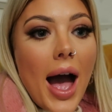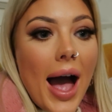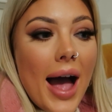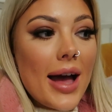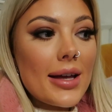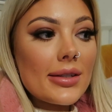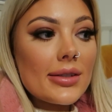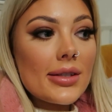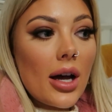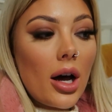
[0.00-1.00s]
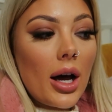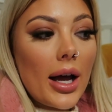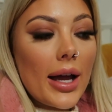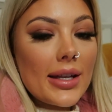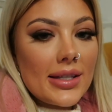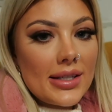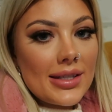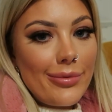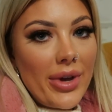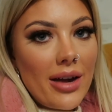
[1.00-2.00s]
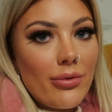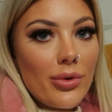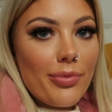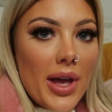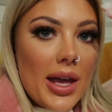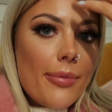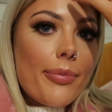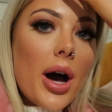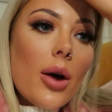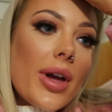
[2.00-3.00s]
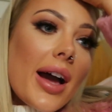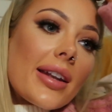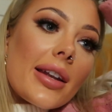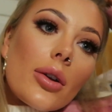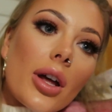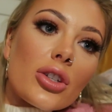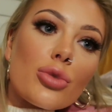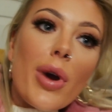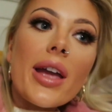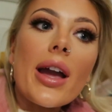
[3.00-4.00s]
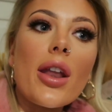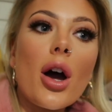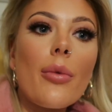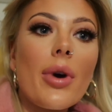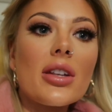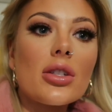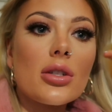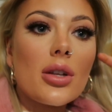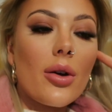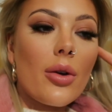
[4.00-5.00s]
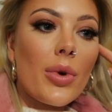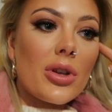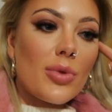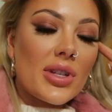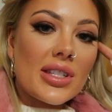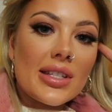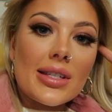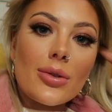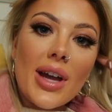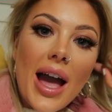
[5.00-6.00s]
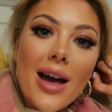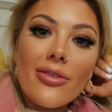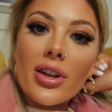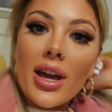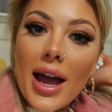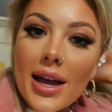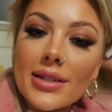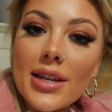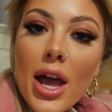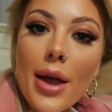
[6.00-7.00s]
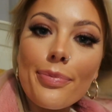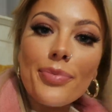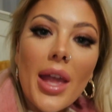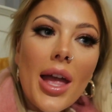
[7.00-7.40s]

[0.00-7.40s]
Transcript: and I didn't take my camera with me, but we had a little lunch break and I went, uh, we just went to this little cafe and I had um,